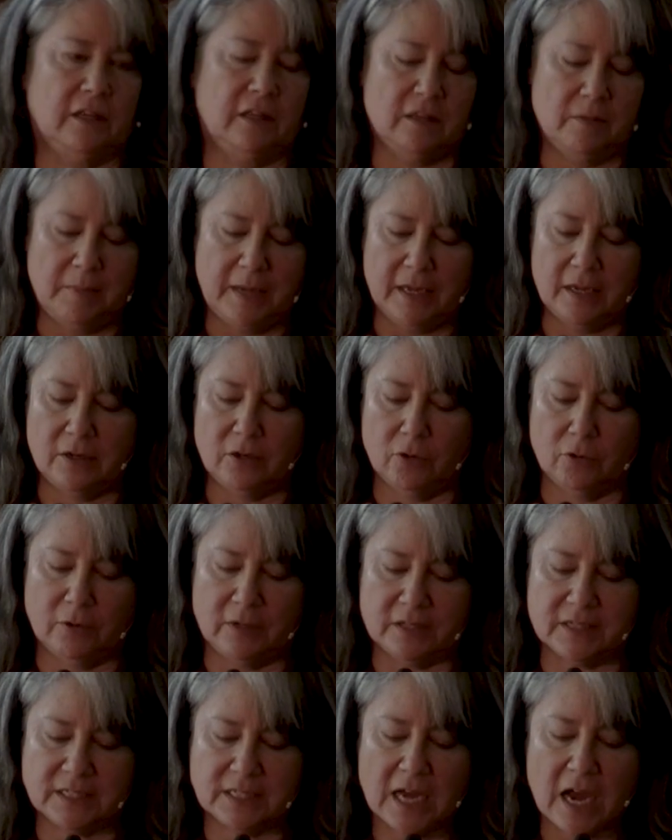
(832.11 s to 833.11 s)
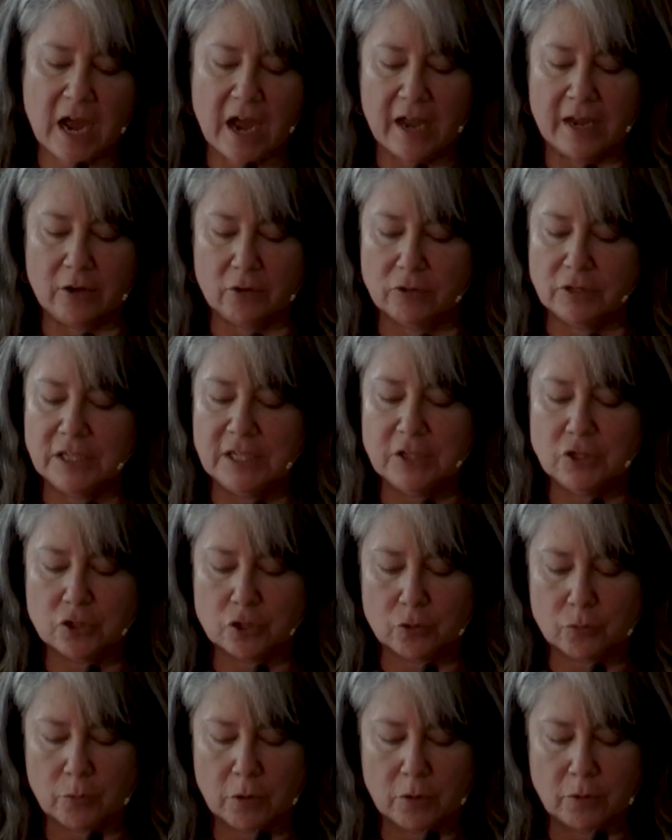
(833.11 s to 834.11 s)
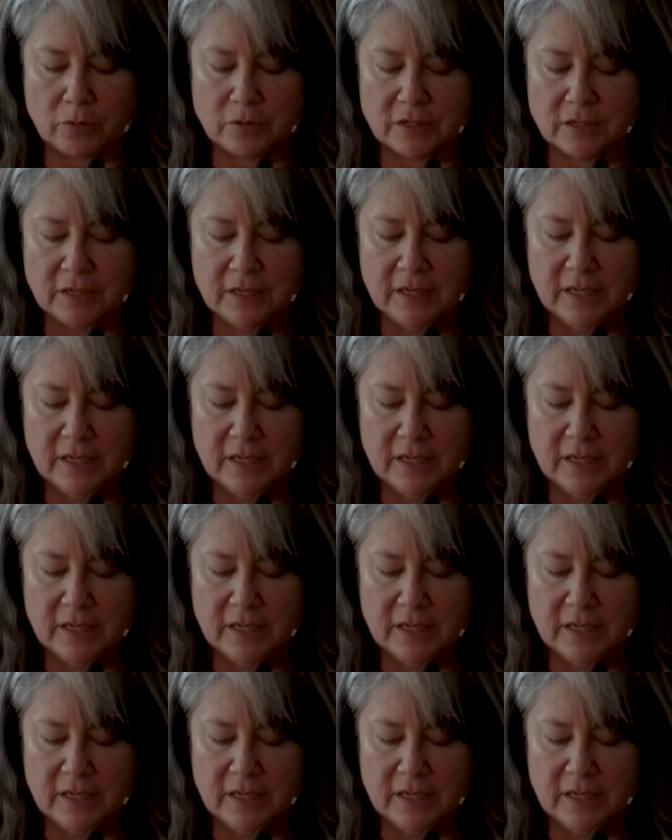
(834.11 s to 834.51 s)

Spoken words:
The man known as Thay, or teacher, wrote,